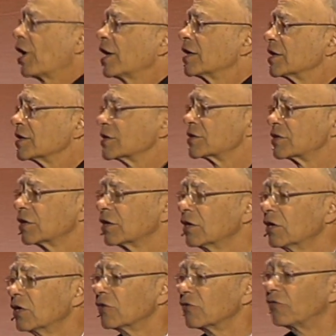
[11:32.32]
praised
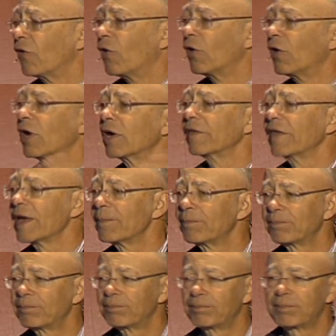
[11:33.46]
for their
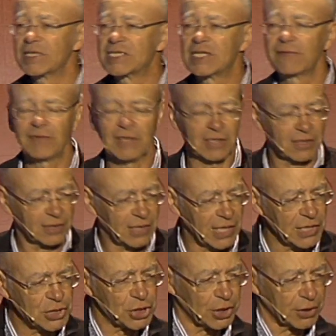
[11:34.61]
pacific
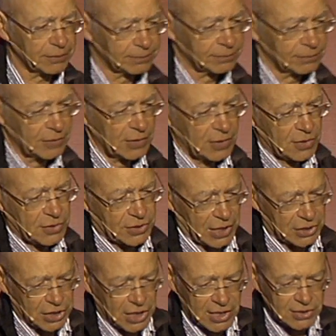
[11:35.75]
nature,
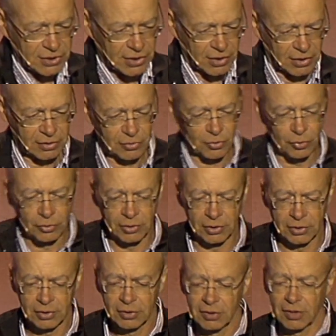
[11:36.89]
such as the
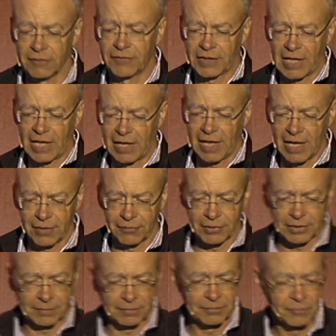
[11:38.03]
Kung of the
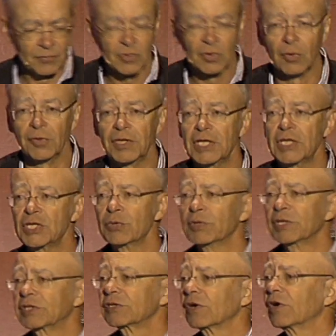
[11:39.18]
Kalahari, or the
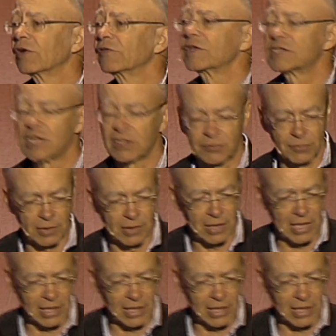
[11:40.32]
Inuit of the Central